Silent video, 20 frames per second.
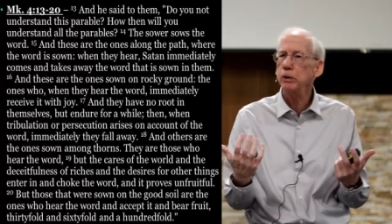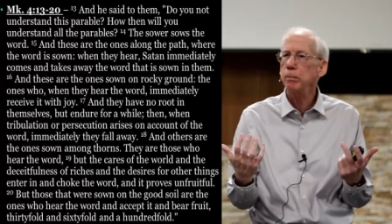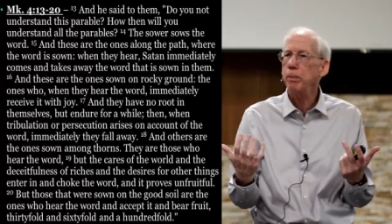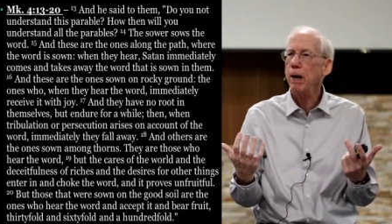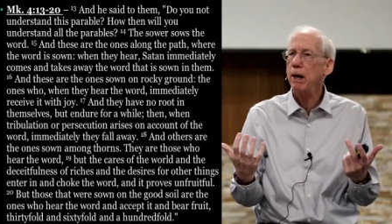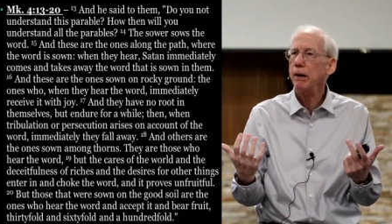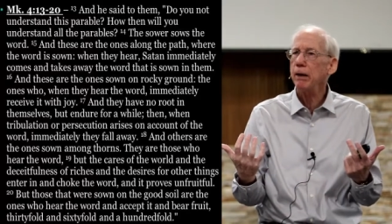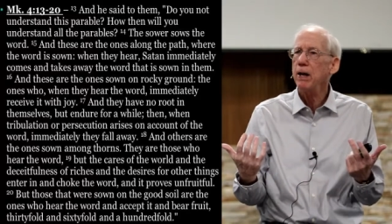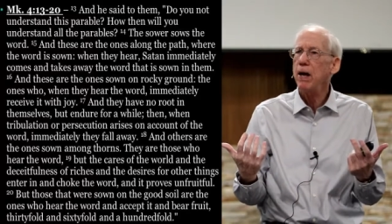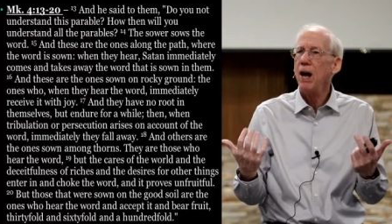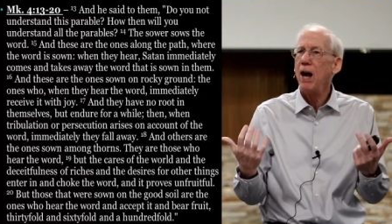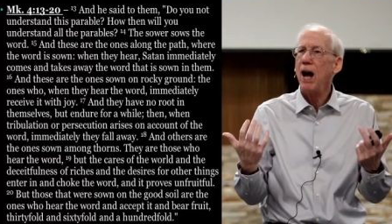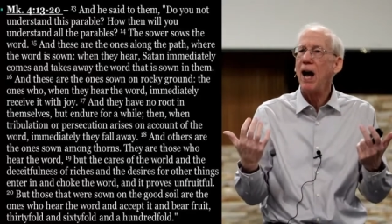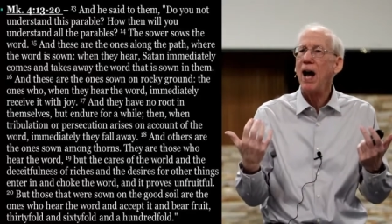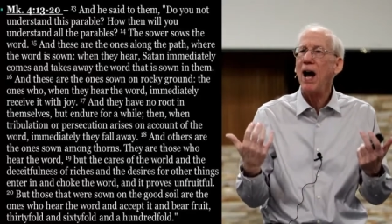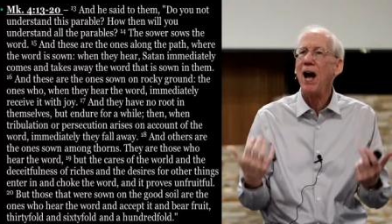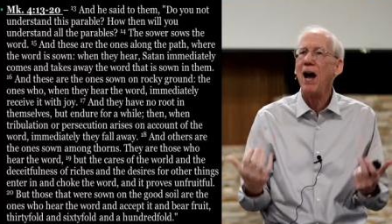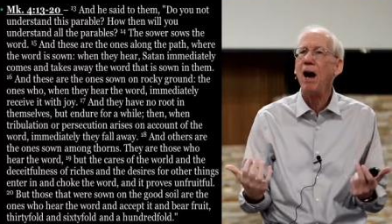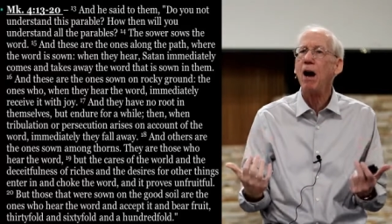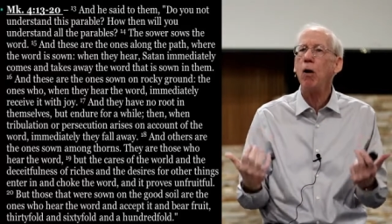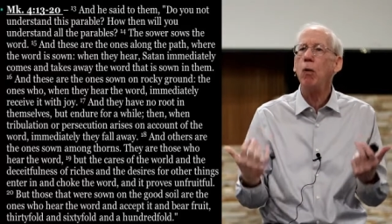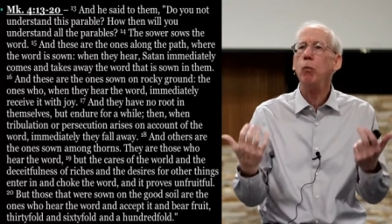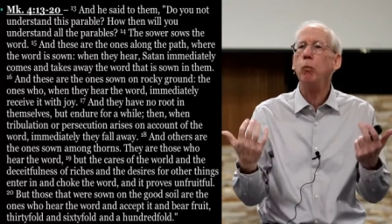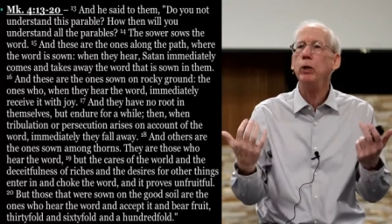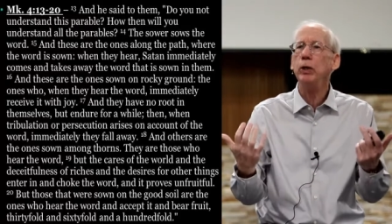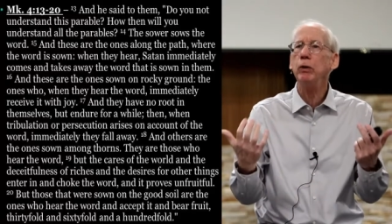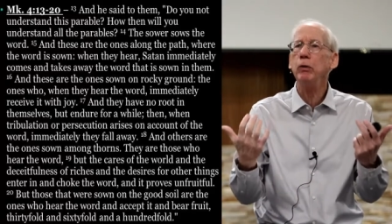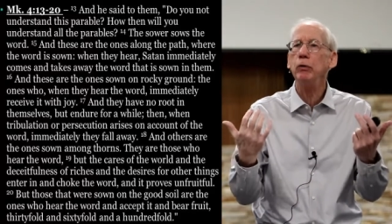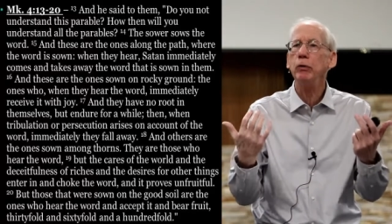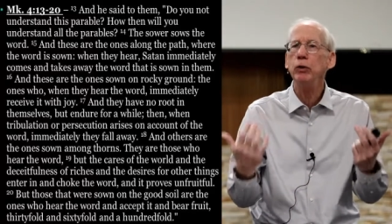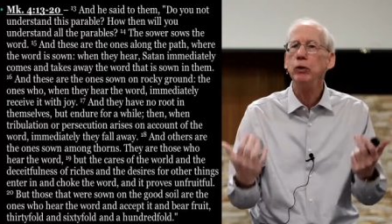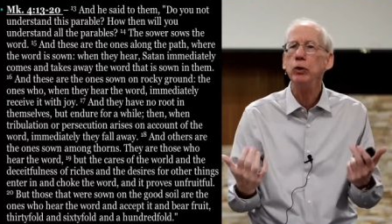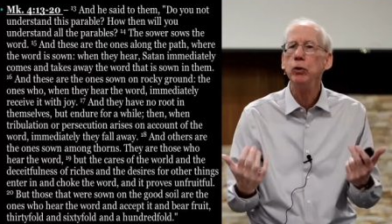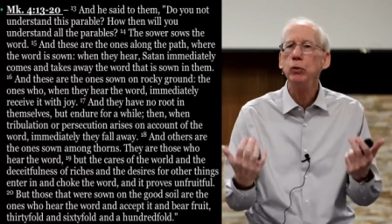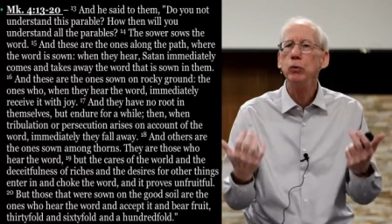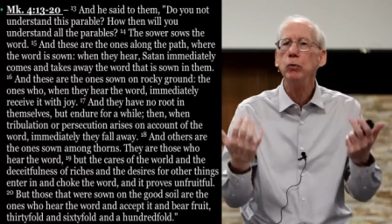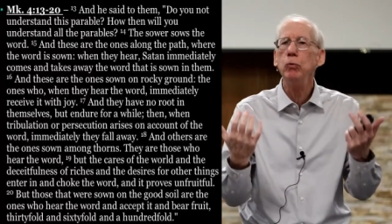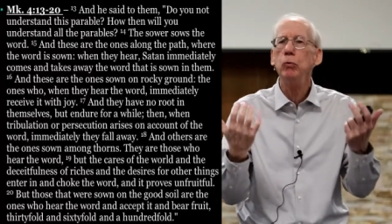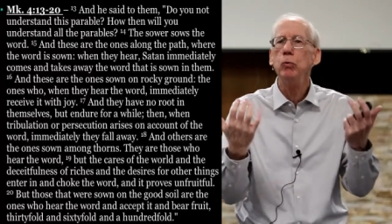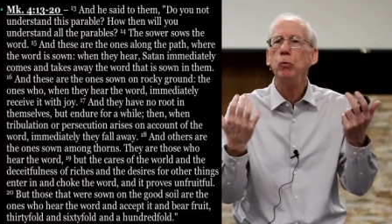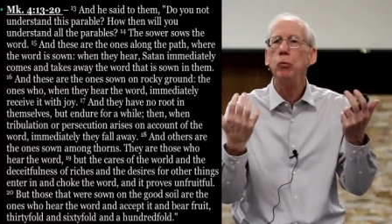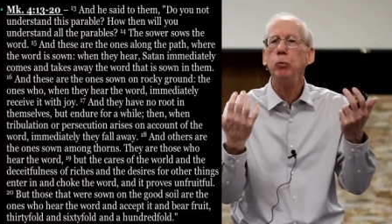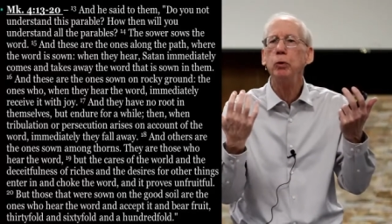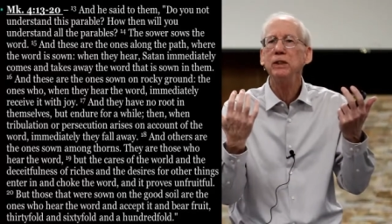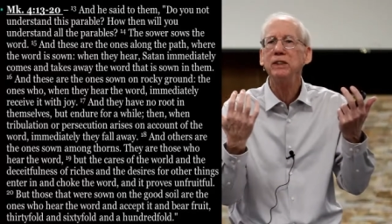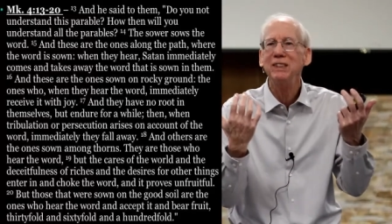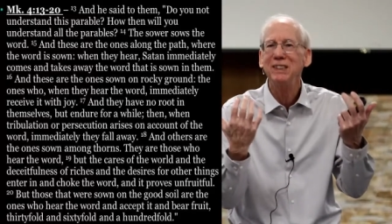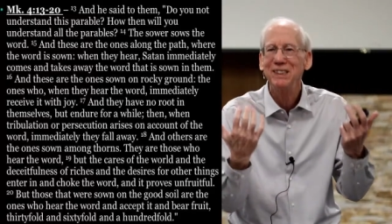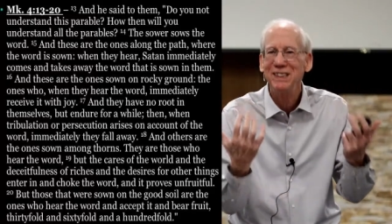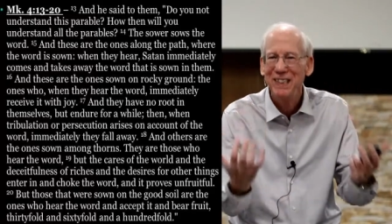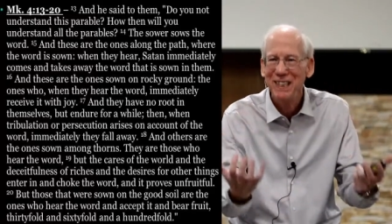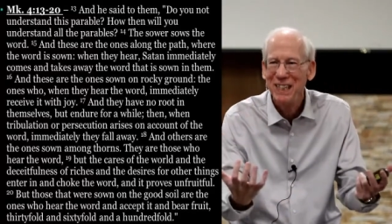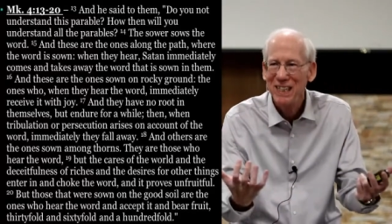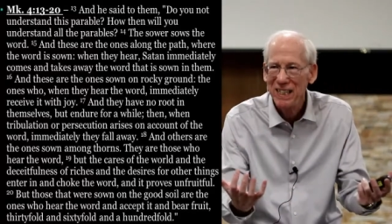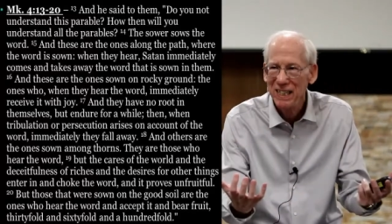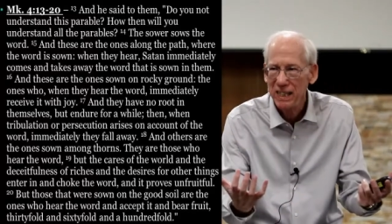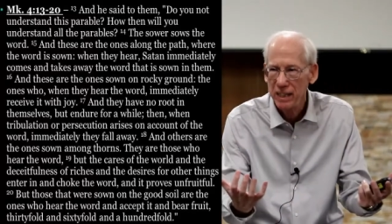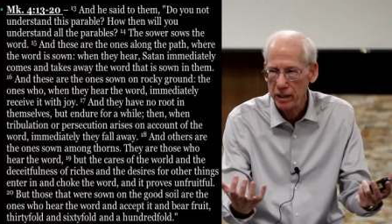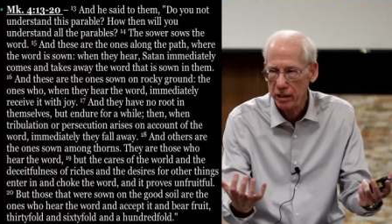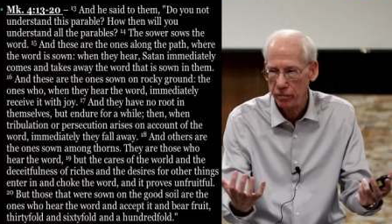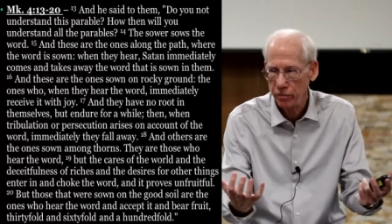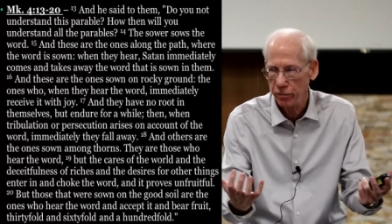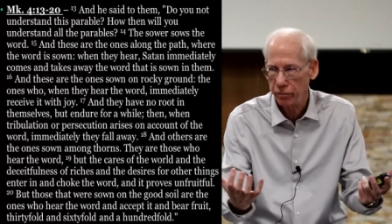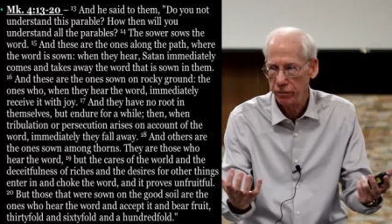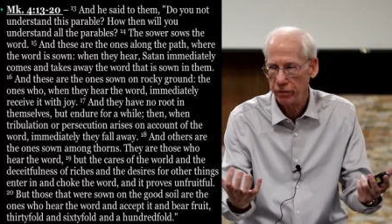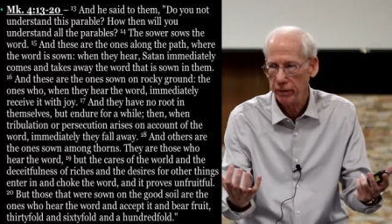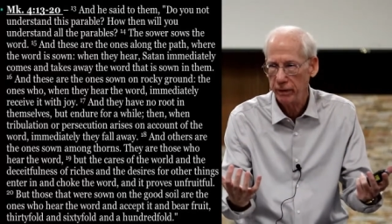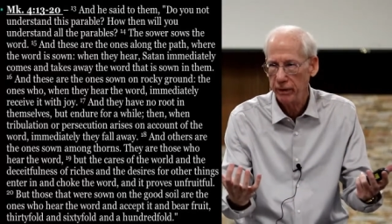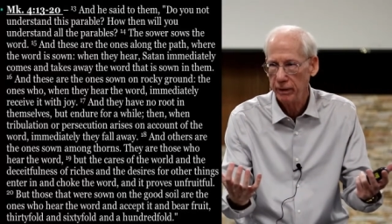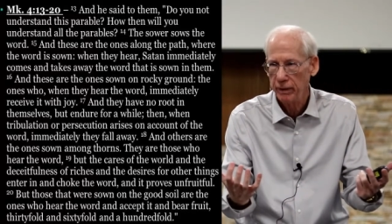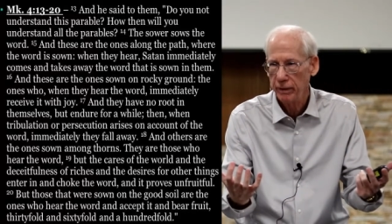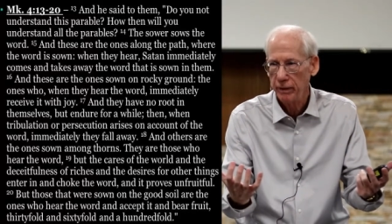it's about how will you receive